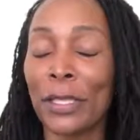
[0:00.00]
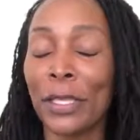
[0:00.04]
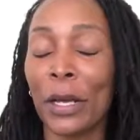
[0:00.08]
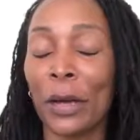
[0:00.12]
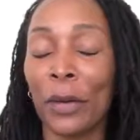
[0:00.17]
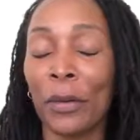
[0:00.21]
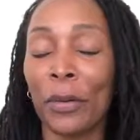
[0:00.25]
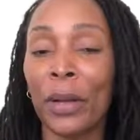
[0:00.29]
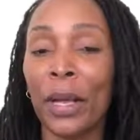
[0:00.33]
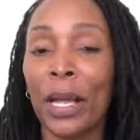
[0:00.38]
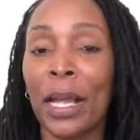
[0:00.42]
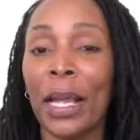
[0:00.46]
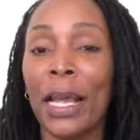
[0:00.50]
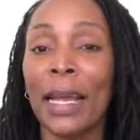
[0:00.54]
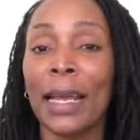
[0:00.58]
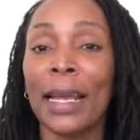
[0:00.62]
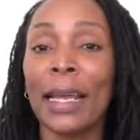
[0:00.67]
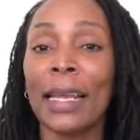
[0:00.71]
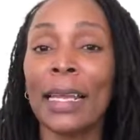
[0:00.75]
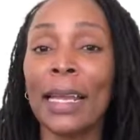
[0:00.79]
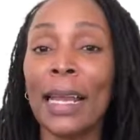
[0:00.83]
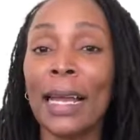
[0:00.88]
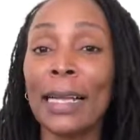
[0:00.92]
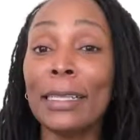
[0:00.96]
So
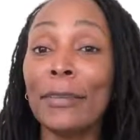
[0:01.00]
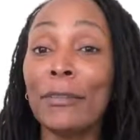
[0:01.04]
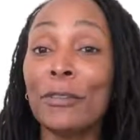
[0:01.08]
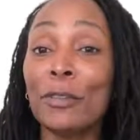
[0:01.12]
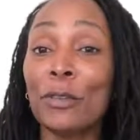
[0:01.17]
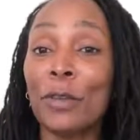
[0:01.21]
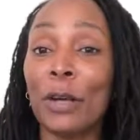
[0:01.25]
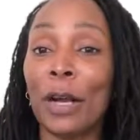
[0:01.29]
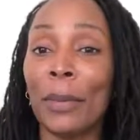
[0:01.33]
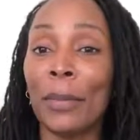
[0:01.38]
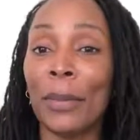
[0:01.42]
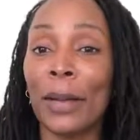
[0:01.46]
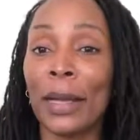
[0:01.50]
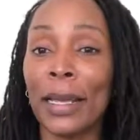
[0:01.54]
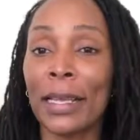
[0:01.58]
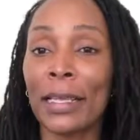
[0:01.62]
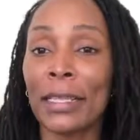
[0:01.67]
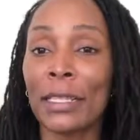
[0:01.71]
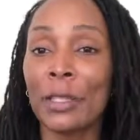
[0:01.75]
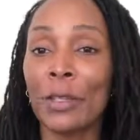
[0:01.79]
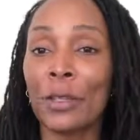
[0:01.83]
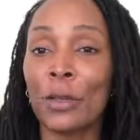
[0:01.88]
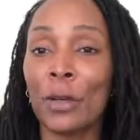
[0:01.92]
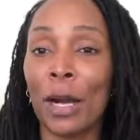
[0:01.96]
collective trauma
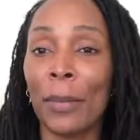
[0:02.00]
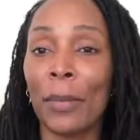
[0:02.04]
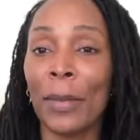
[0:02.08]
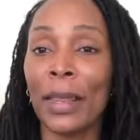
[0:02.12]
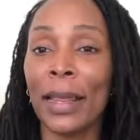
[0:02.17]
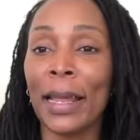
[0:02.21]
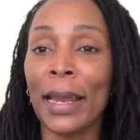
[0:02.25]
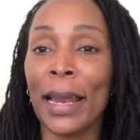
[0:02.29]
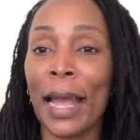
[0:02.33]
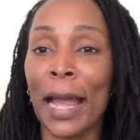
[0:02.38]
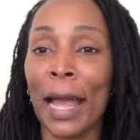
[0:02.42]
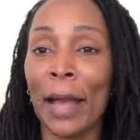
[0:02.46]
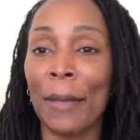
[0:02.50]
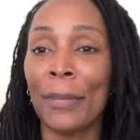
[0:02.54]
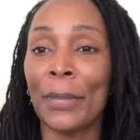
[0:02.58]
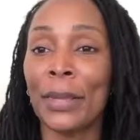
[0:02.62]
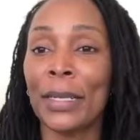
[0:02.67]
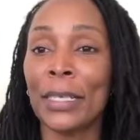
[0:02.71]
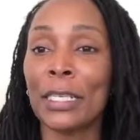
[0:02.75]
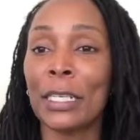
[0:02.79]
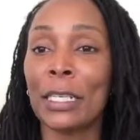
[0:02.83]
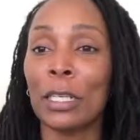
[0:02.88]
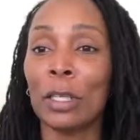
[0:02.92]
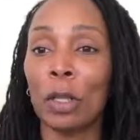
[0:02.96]
is a trauma that
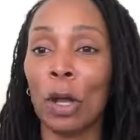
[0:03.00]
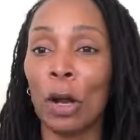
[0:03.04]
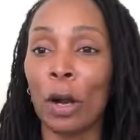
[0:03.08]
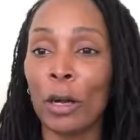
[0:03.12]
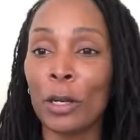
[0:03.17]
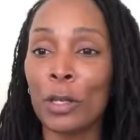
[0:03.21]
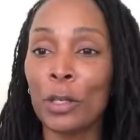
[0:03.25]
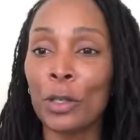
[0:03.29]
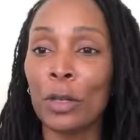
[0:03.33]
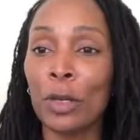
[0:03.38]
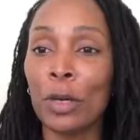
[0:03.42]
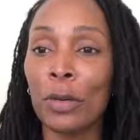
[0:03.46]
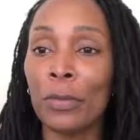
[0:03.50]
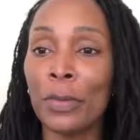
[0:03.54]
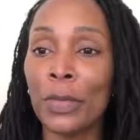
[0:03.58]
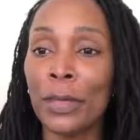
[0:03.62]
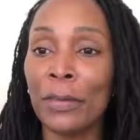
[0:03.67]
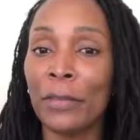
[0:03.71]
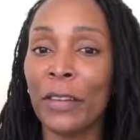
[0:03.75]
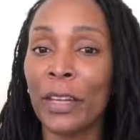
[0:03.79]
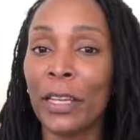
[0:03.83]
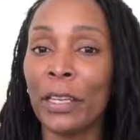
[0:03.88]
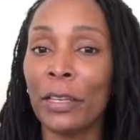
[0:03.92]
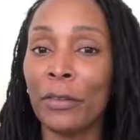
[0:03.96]
happens in large groups
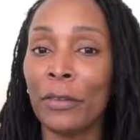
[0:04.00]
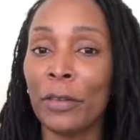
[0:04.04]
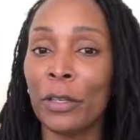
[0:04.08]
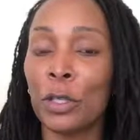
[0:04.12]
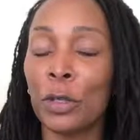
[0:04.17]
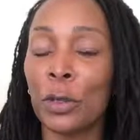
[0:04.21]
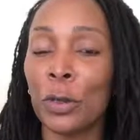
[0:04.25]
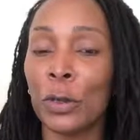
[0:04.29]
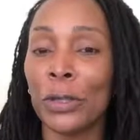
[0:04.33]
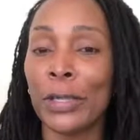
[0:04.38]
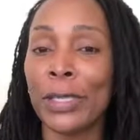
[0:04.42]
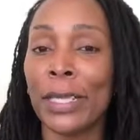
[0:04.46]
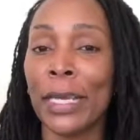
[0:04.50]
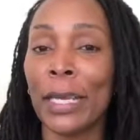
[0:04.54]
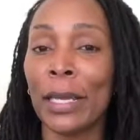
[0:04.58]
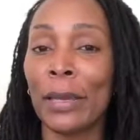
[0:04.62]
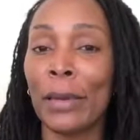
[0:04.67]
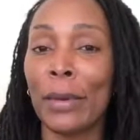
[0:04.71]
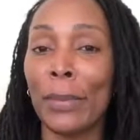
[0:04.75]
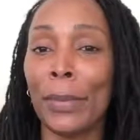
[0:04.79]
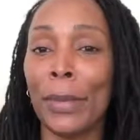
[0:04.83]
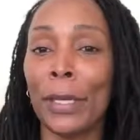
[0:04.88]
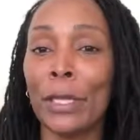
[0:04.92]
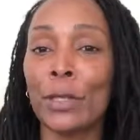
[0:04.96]
of individuals and
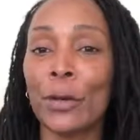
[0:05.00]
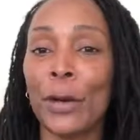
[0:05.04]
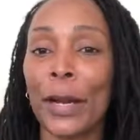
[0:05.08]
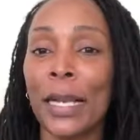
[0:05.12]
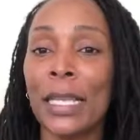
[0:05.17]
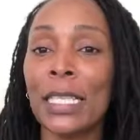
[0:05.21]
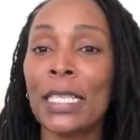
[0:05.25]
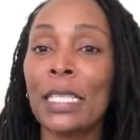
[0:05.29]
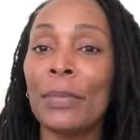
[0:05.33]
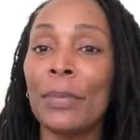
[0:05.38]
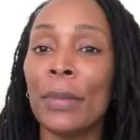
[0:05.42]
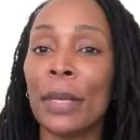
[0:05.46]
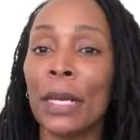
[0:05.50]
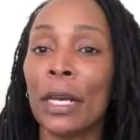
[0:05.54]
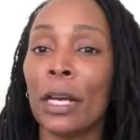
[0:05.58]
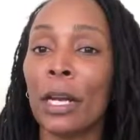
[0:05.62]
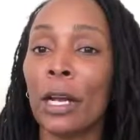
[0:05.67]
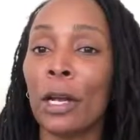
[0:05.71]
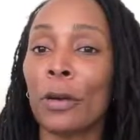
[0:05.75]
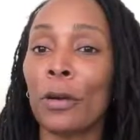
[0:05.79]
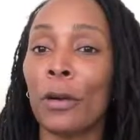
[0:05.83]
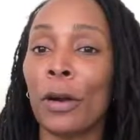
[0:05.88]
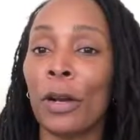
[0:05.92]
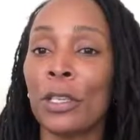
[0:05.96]
can be transmitted
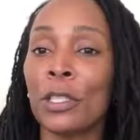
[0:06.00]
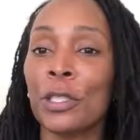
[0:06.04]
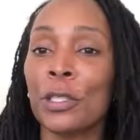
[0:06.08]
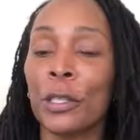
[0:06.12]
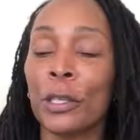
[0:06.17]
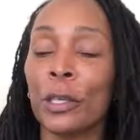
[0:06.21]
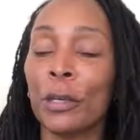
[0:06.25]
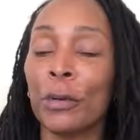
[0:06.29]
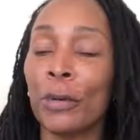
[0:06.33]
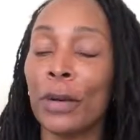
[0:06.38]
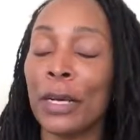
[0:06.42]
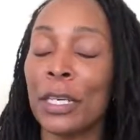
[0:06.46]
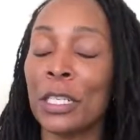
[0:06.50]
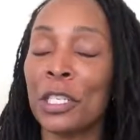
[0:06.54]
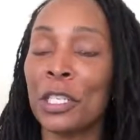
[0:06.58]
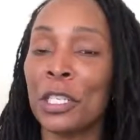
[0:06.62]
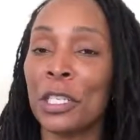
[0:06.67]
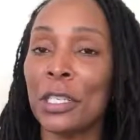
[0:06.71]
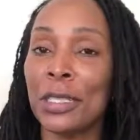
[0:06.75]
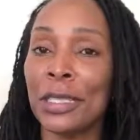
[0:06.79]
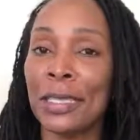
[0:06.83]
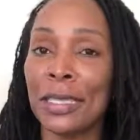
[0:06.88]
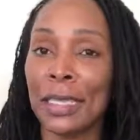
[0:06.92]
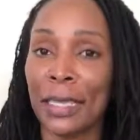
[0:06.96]
across
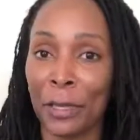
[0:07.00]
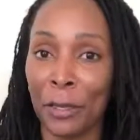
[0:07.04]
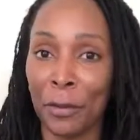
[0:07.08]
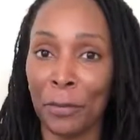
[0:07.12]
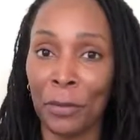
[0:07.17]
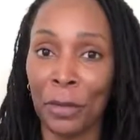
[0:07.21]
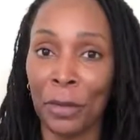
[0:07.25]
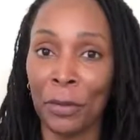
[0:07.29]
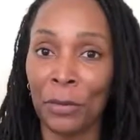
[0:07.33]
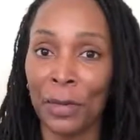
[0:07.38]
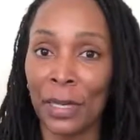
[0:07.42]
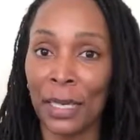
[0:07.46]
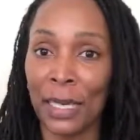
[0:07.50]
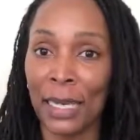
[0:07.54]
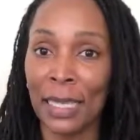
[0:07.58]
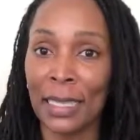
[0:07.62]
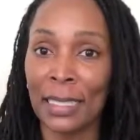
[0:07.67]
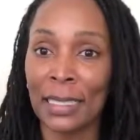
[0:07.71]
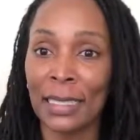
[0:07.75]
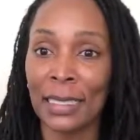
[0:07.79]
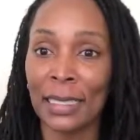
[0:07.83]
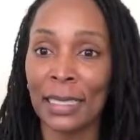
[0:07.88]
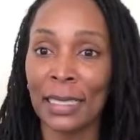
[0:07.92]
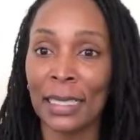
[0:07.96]
generations and
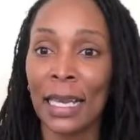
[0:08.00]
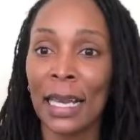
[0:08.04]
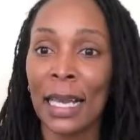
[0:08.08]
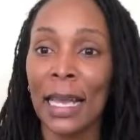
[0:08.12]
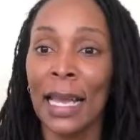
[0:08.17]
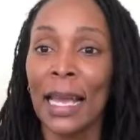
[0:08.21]
communities.